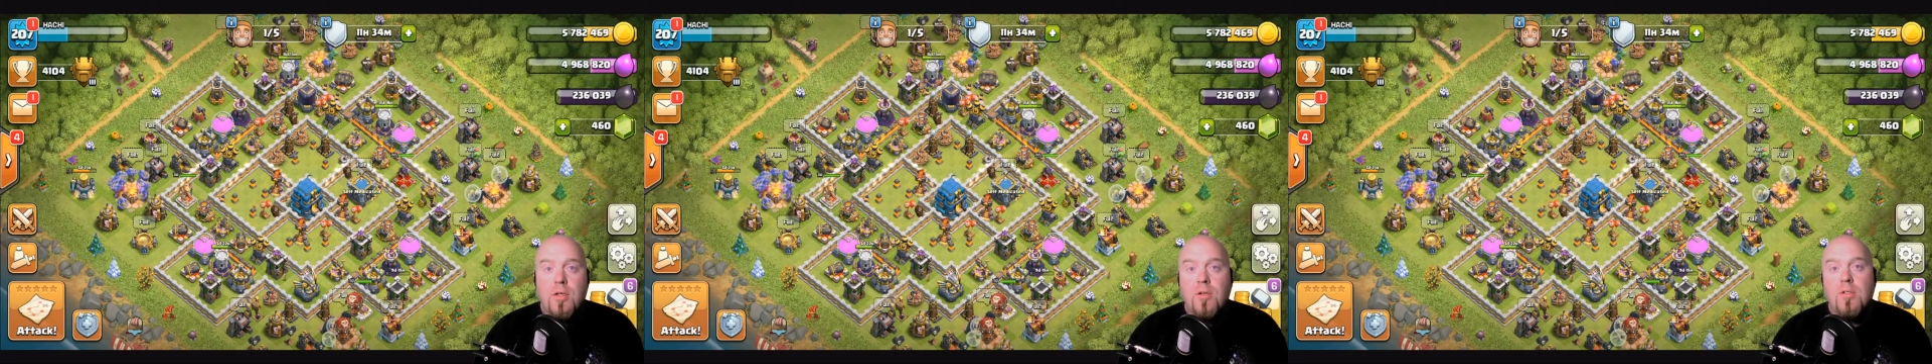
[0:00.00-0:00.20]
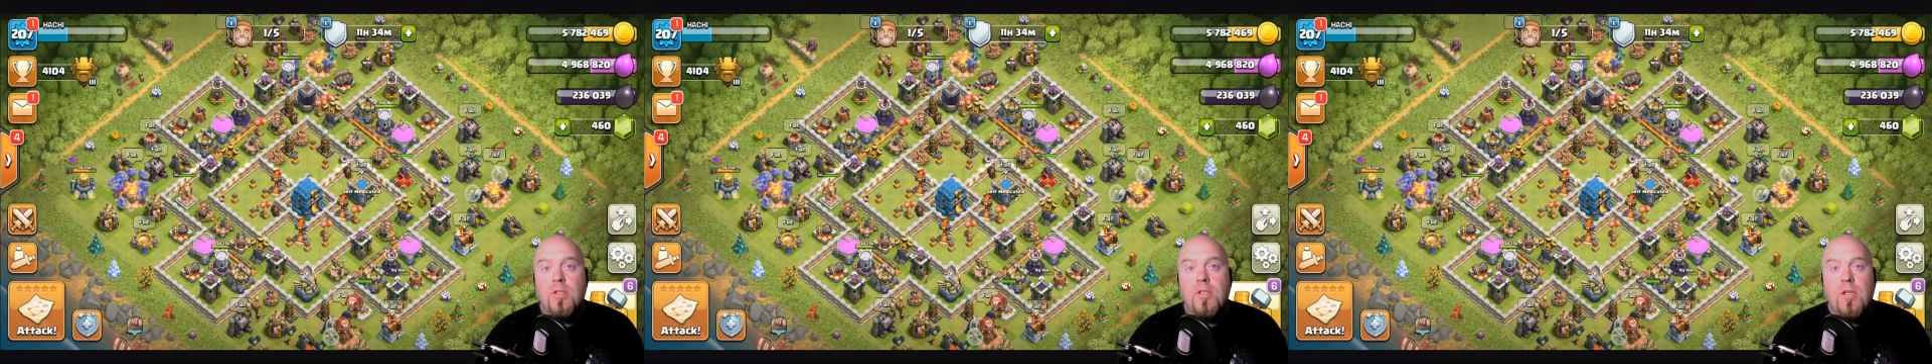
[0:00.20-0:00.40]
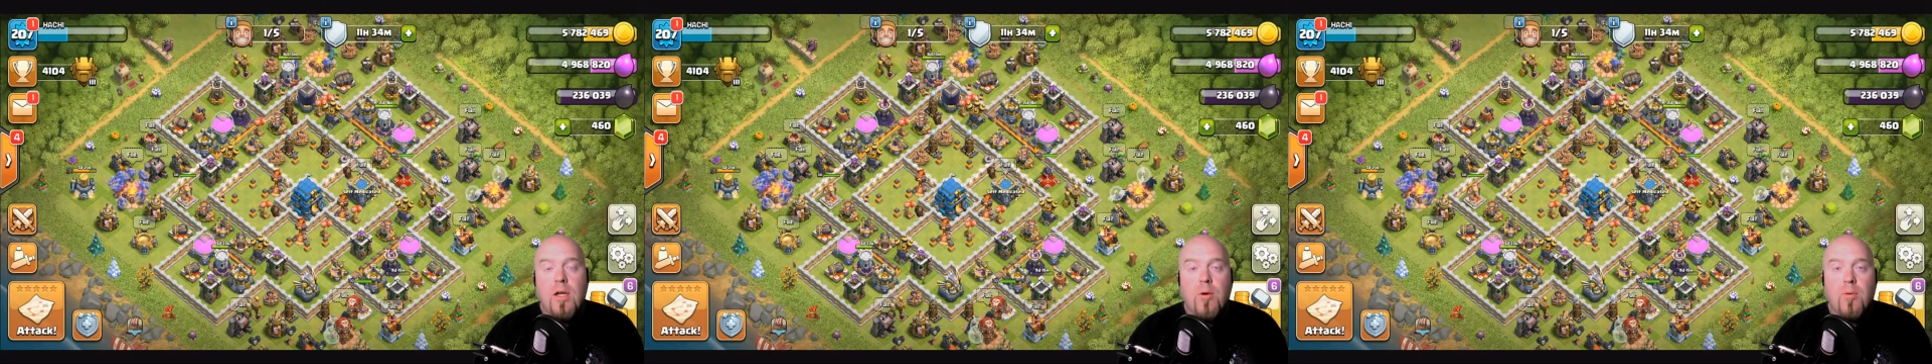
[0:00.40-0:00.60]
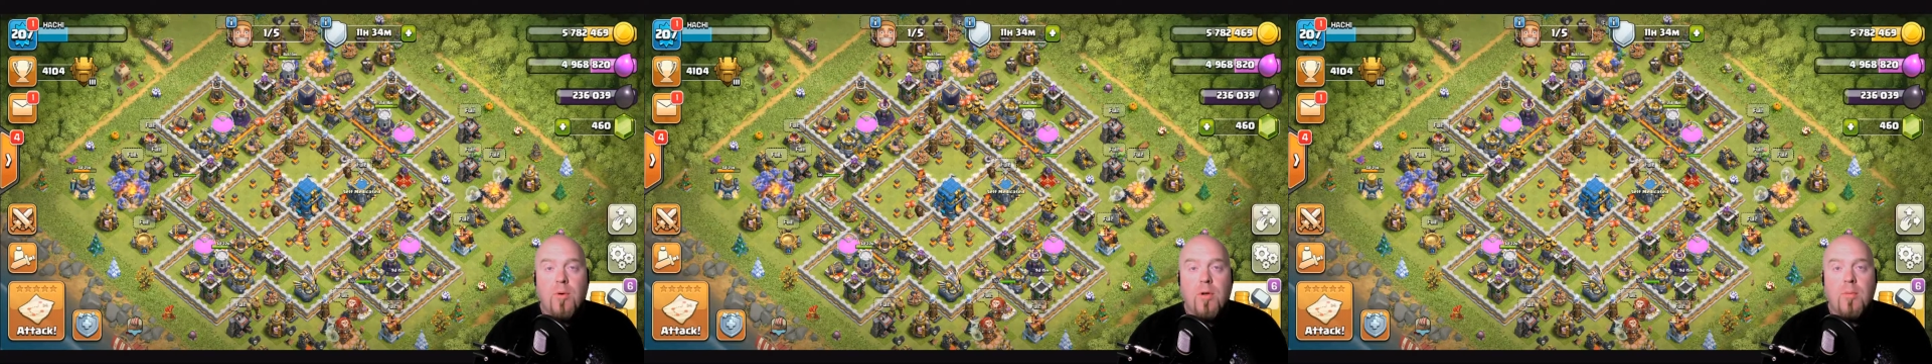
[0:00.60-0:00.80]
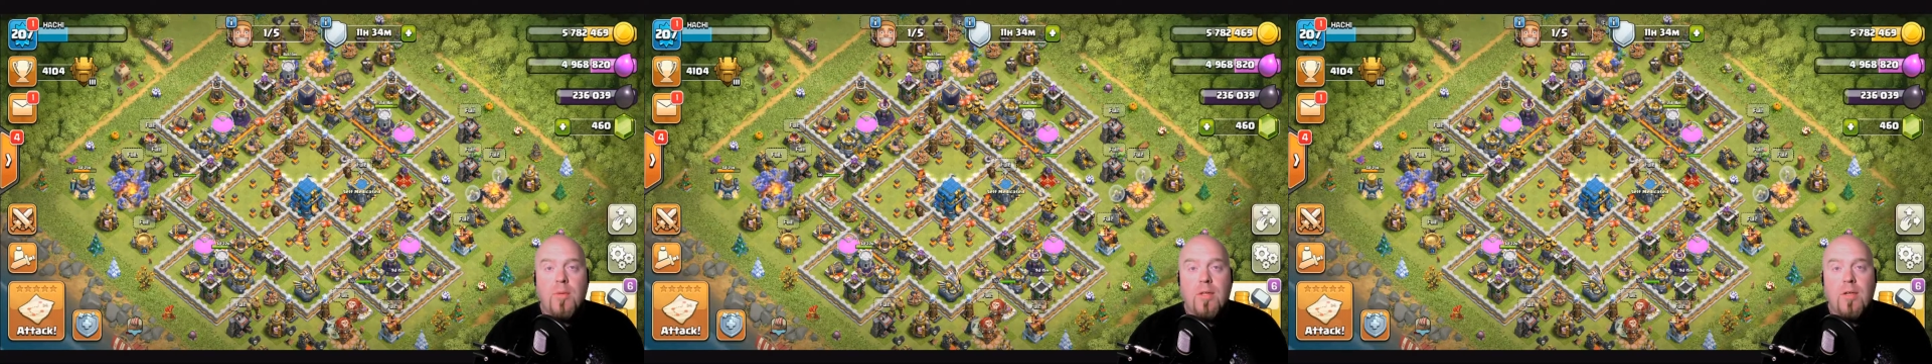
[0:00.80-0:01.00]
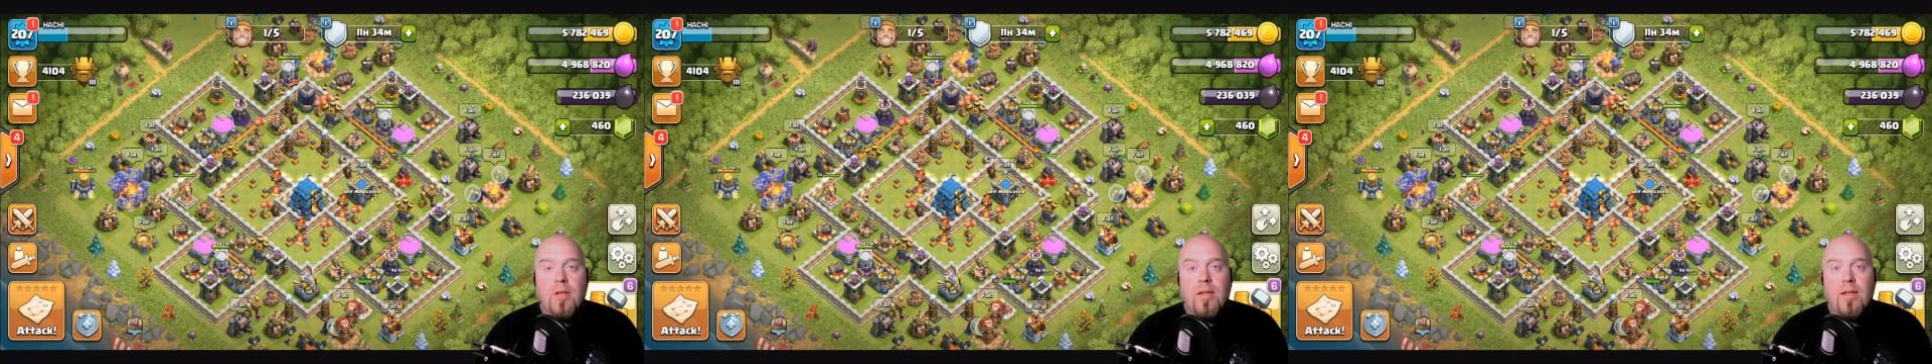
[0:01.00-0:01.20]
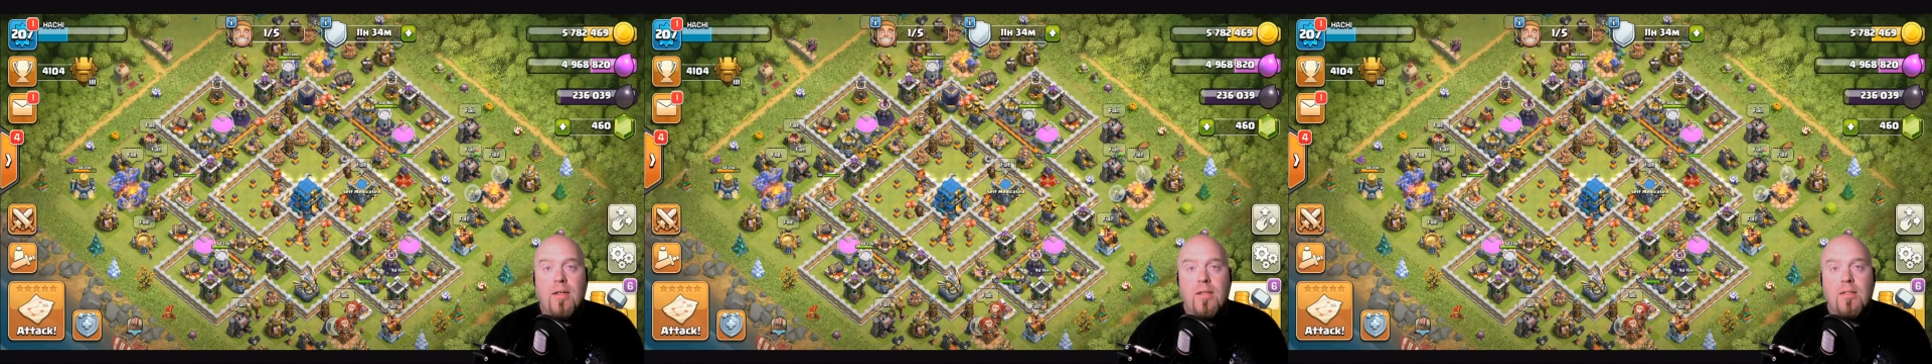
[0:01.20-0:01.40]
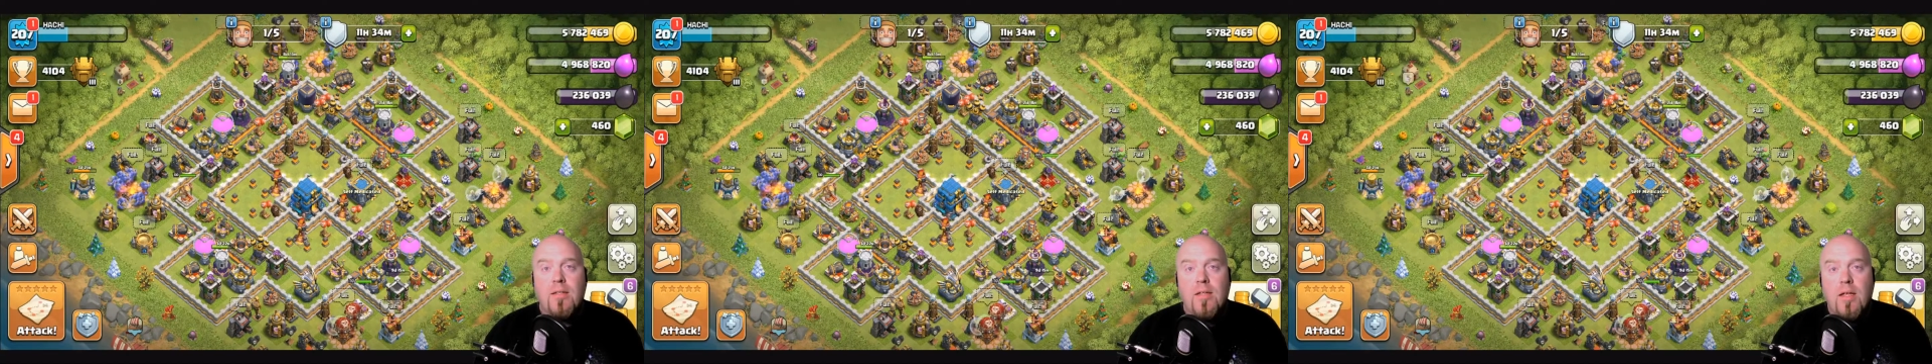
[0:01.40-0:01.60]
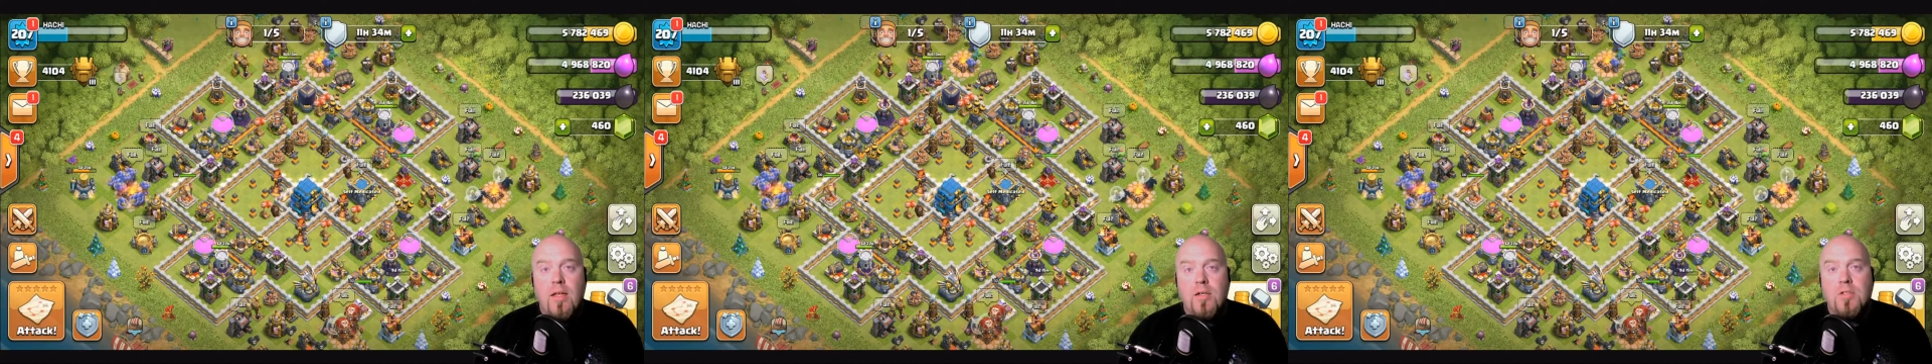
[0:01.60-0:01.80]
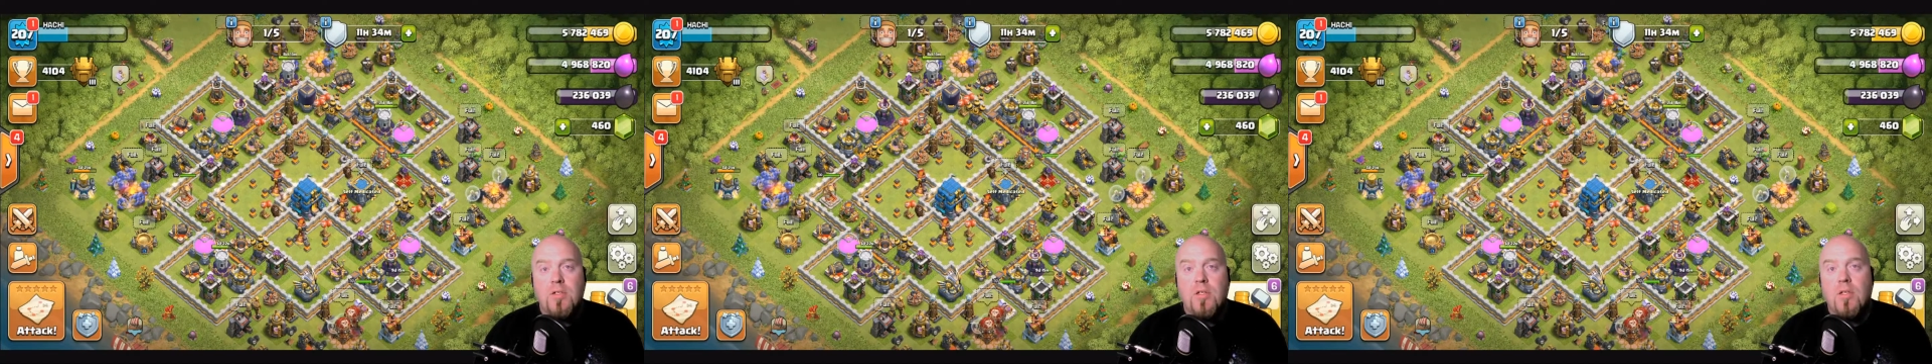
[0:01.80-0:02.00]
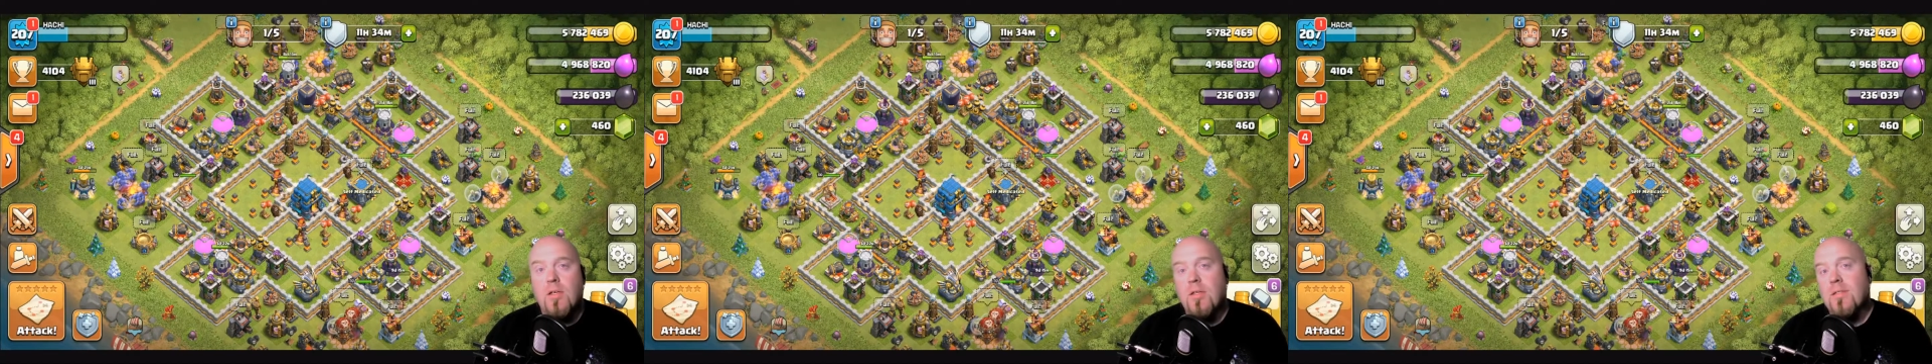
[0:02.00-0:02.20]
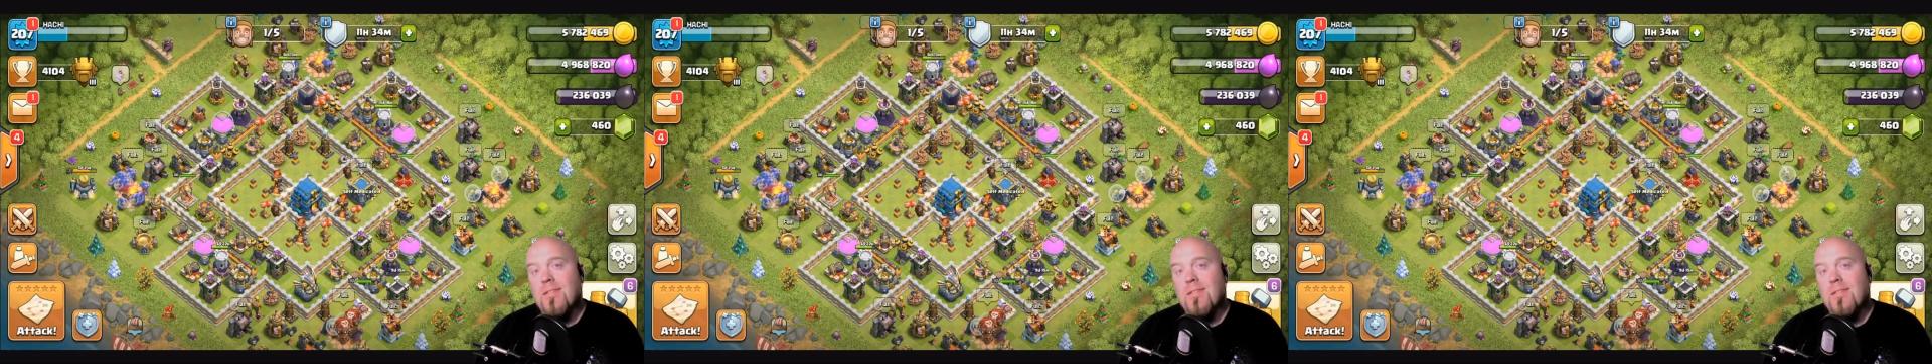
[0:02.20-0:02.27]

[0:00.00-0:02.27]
Today we're going to be looking at a Clash of Clans